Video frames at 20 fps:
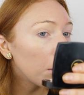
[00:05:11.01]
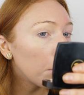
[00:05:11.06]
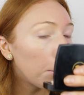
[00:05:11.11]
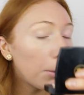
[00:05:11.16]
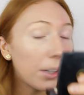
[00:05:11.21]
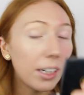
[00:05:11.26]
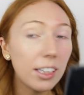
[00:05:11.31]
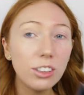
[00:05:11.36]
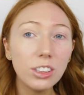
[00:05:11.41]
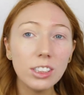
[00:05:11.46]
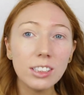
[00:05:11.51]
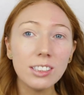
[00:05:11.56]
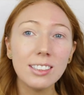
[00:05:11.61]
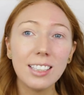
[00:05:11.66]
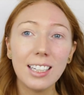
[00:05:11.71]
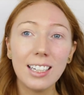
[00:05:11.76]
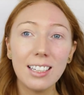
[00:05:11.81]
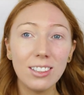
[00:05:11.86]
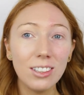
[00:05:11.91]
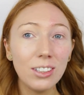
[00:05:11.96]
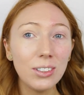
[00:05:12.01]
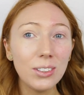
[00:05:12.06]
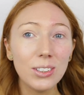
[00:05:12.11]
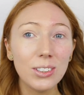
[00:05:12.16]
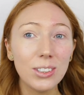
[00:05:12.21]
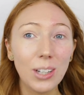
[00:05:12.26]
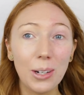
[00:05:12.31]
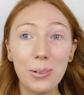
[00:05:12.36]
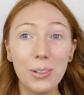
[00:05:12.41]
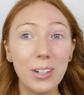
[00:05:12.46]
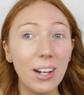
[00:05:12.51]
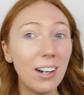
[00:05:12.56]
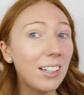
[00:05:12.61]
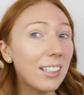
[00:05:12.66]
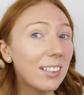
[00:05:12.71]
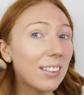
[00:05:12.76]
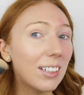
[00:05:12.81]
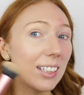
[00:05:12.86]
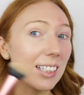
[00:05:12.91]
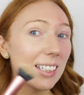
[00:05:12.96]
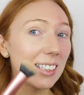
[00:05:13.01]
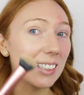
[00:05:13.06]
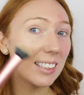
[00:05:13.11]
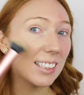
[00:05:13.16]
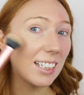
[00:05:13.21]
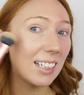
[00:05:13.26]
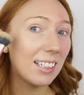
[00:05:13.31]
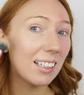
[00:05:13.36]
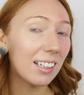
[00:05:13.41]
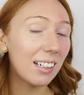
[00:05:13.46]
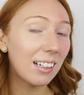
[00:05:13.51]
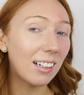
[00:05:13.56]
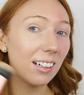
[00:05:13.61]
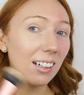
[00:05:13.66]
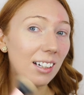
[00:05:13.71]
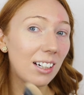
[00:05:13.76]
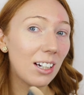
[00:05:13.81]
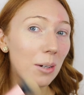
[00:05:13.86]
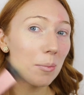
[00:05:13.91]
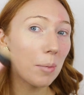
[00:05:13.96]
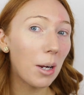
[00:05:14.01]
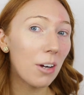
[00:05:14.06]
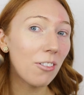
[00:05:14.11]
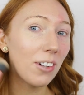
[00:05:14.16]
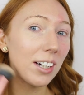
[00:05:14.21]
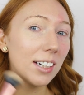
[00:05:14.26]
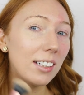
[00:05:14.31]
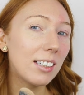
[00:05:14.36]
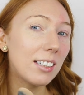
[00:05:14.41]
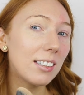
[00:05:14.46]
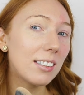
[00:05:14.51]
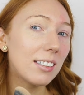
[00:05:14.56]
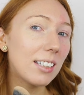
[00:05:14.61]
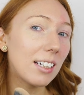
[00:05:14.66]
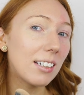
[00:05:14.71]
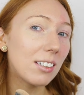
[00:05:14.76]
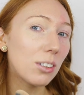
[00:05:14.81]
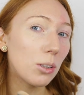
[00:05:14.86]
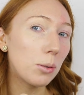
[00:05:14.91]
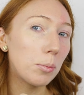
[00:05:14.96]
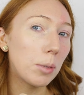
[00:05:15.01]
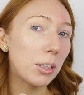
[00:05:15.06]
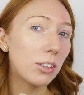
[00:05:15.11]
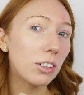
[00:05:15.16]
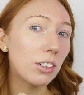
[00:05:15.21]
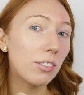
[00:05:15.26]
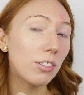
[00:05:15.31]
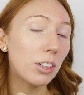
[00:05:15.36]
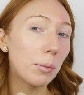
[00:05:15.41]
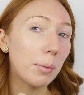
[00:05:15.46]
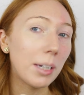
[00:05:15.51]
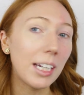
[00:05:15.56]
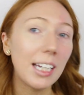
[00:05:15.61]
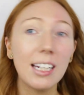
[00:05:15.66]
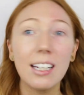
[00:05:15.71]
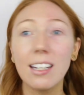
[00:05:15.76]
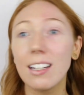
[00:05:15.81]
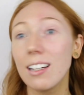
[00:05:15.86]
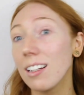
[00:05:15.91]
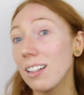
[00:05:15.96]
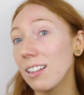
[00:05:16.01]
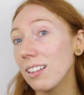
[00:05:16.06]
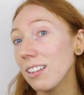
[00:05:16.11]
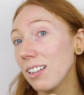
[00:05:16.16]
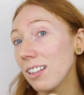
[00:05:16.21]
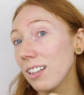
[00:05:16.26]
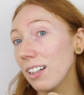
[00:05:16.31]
but it just, it looks so nice. Like, you can see that my redness is almost covered up here.